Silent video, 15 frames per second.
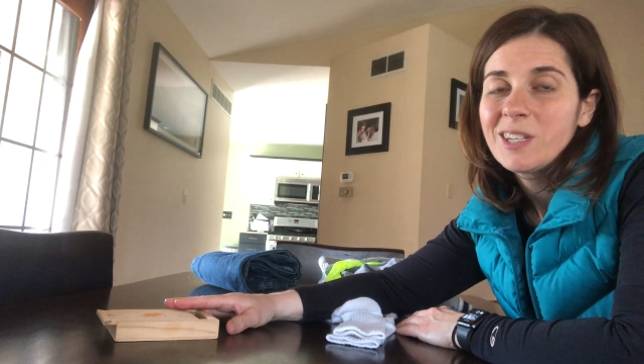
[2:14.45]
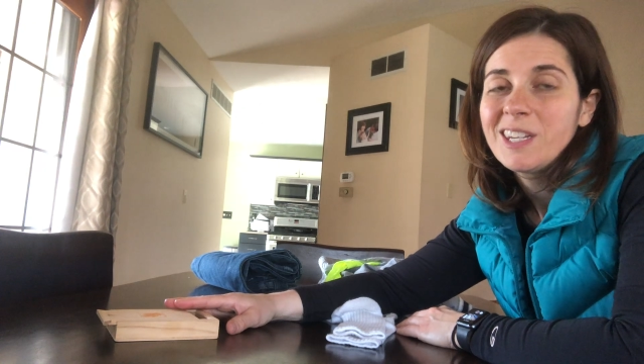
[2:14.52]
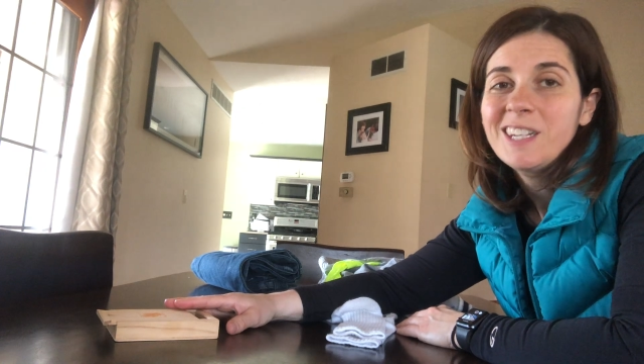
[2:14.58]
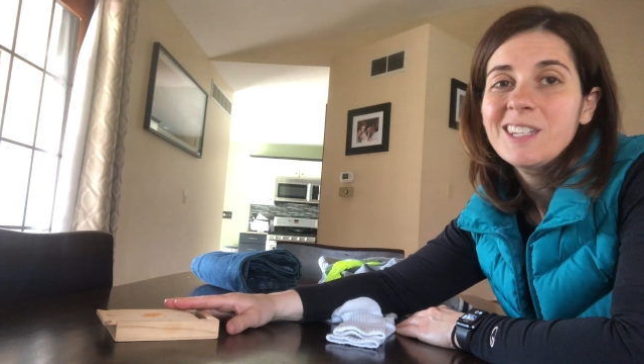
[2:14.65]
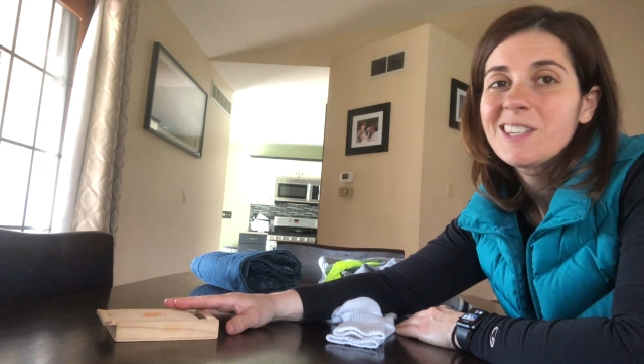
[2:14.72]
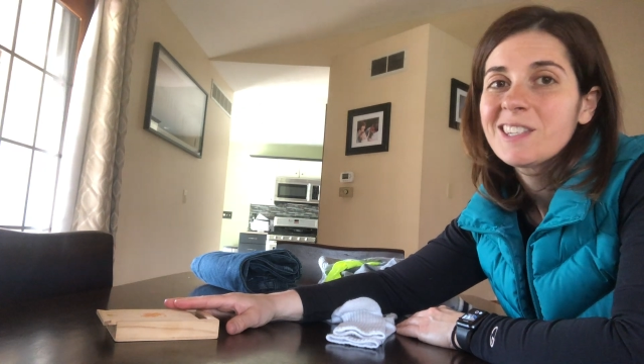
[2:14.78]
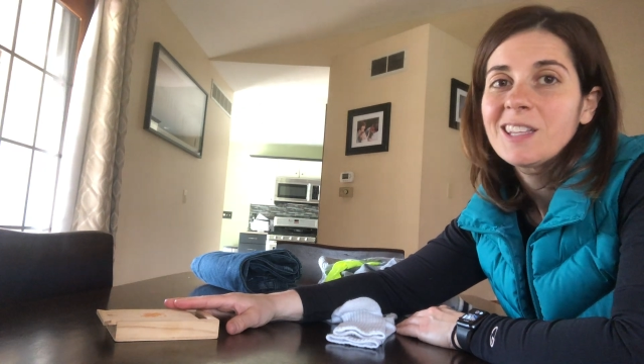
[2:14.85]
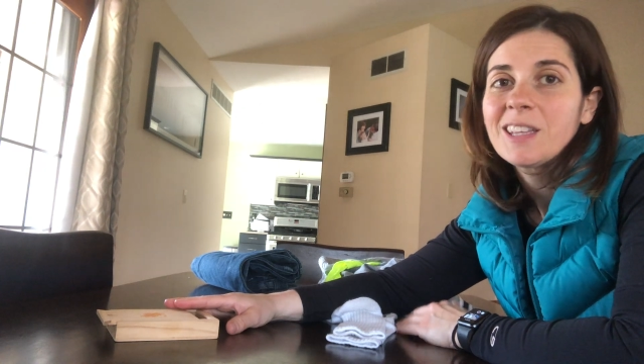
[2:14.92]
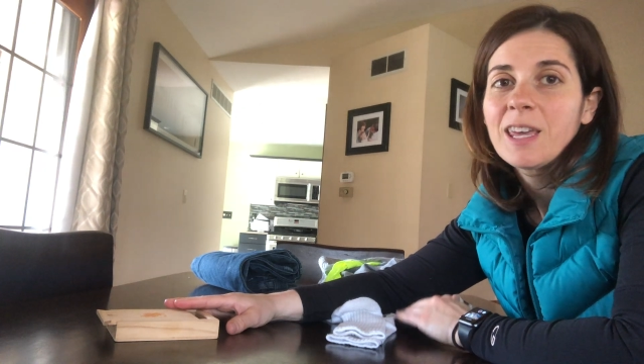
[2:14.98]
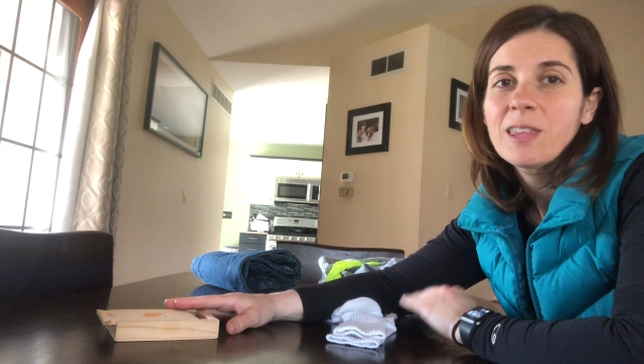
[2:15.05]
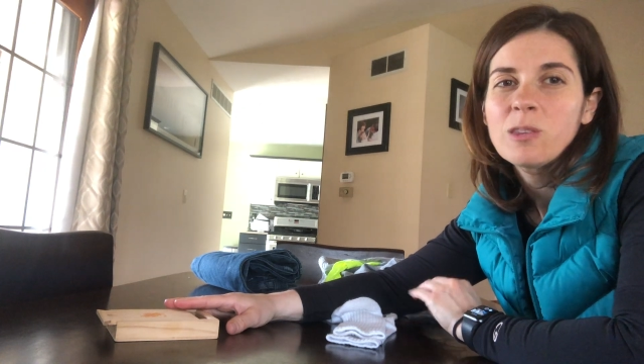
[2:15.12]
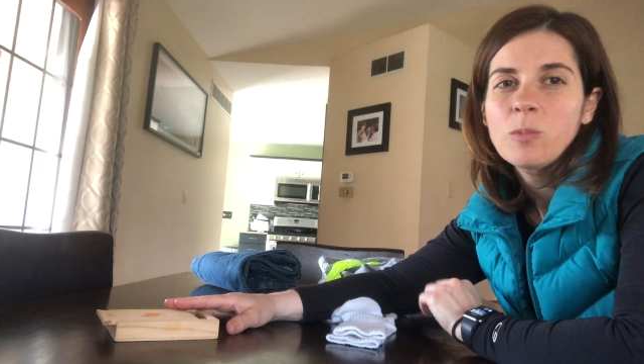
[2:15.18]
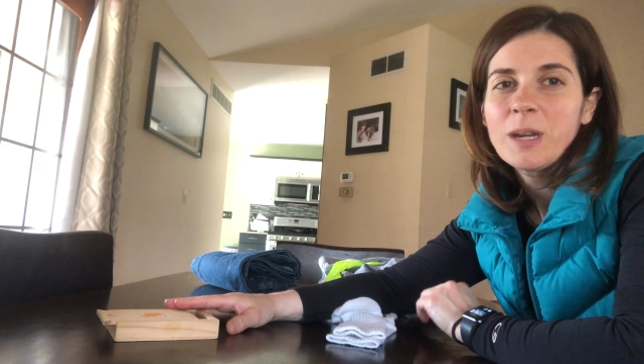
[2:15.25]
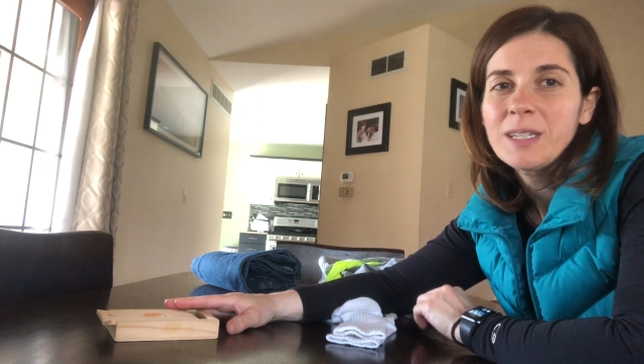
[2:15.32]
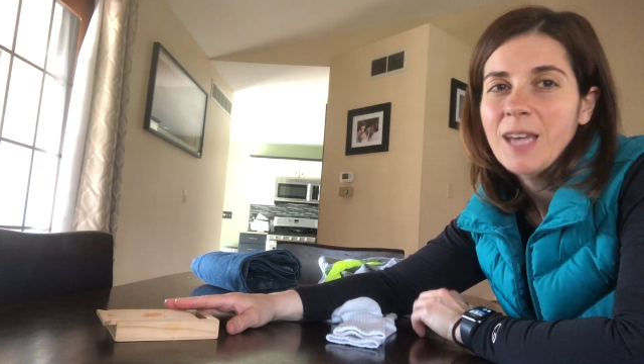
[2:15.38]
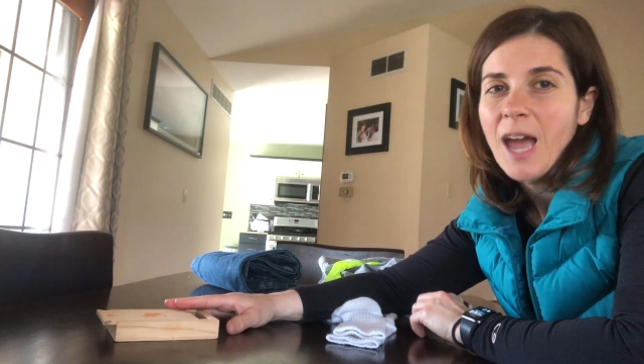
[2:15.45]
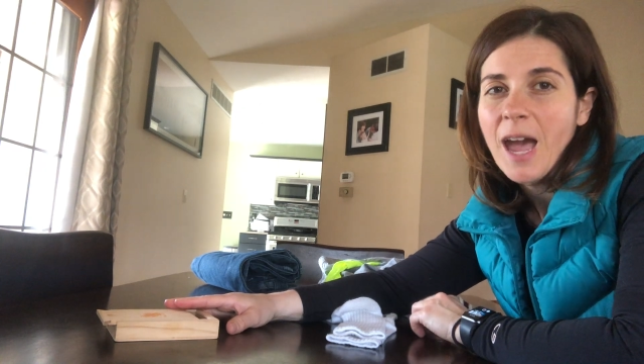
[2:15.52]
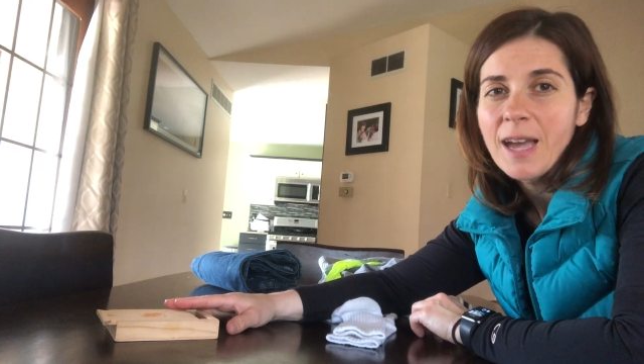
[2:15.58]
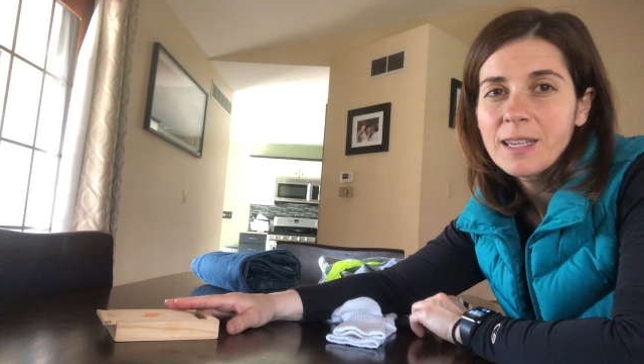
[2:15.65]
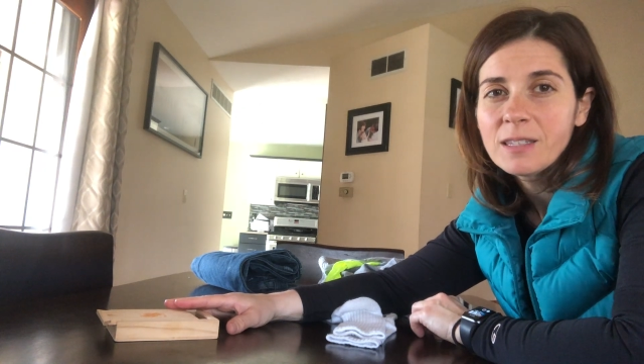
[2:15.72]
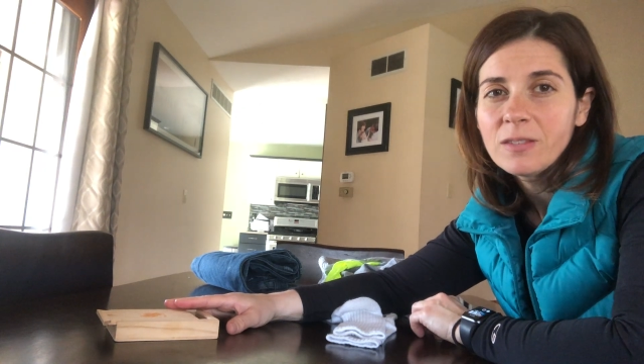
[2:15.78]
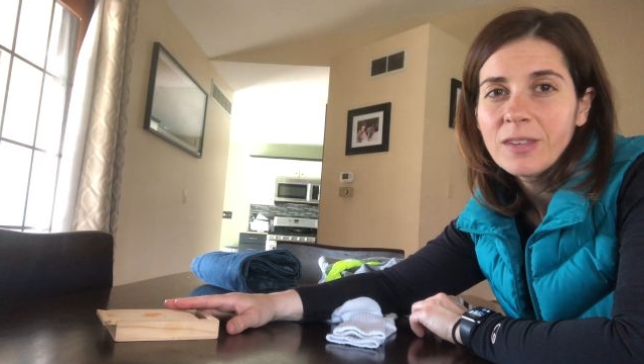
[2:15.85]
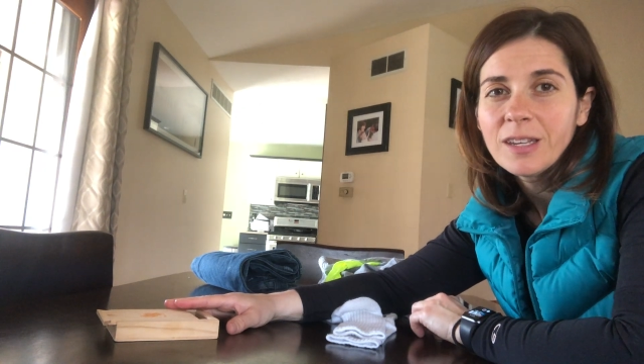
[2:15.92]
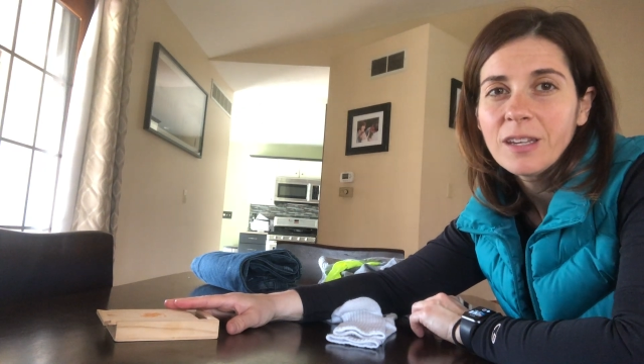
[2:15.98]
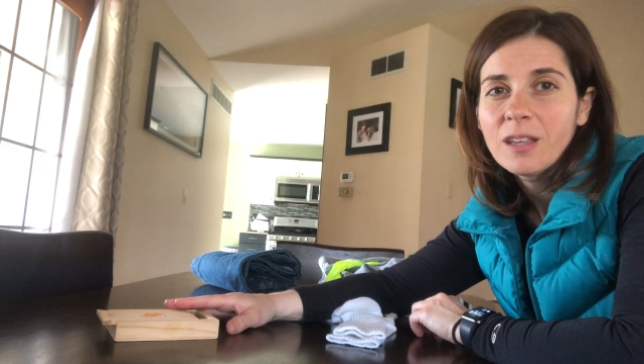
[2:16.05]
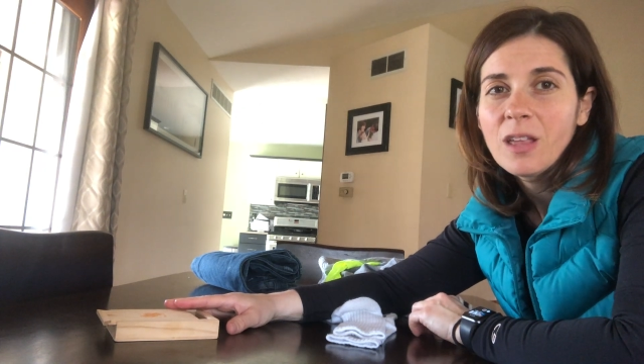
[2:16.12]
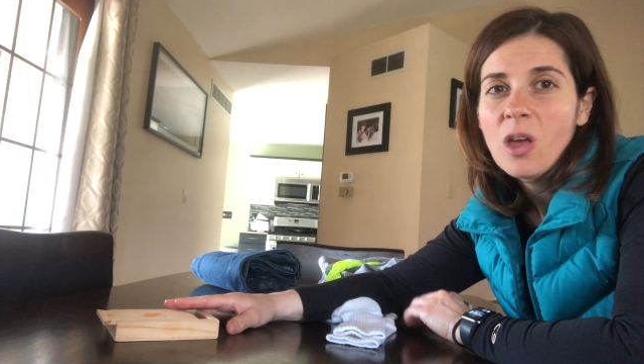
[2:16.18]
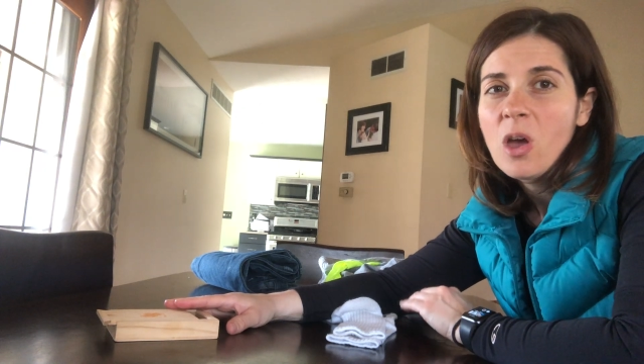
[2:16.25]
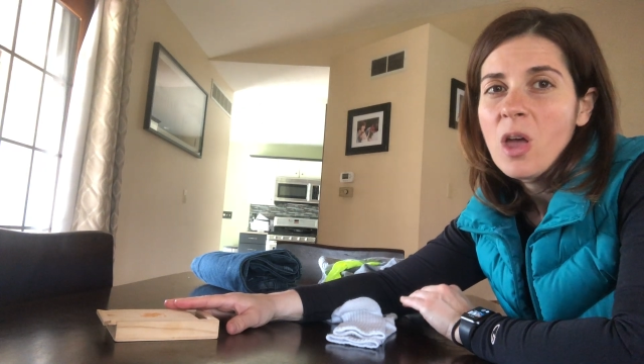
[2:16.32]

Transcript: and he doesn't like the way tags feel,